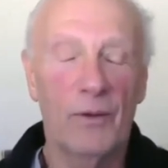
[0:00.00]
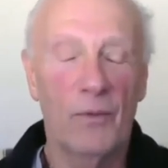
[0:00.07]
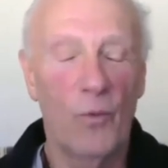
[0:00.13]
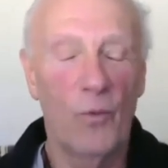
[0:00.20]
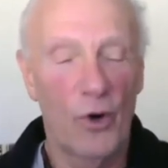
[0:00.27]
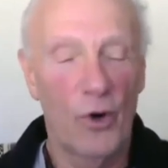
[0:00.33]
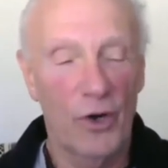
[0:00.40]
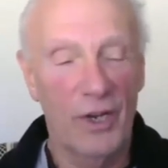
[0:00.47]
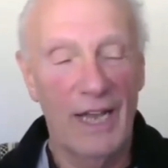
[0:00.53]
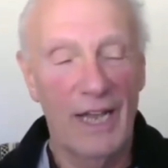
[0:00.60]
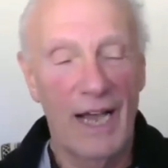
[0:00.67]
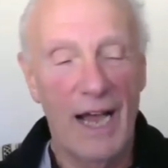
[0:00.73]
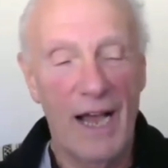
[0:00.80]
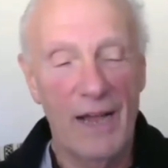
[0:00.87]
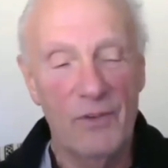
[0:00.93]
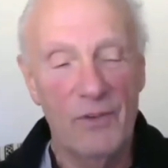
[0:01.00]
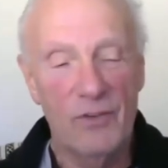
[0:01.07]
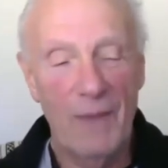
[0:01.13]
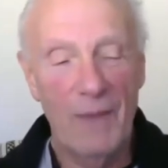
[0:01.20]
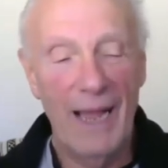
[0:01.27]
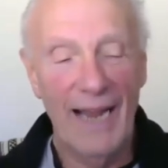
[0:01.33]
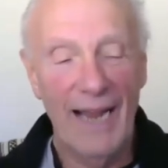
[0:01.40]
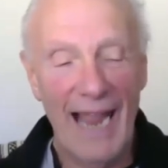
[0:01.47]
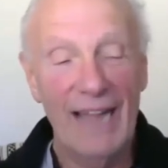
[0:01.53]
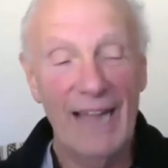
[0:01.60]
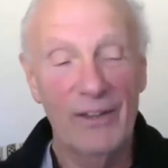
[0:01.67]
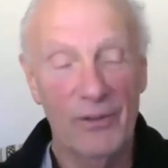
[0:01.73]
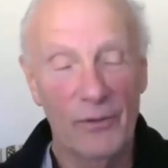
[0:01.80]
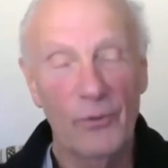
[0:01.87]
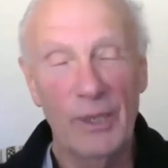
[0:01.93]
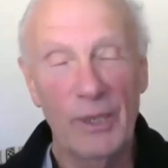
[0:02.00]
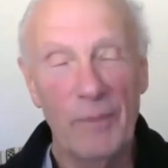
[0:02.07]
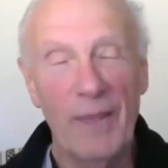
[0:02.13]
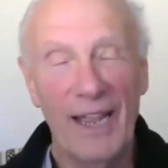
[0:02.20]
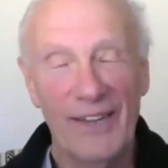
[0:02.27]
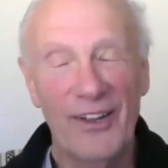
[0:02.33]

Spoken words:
work, I began to really pay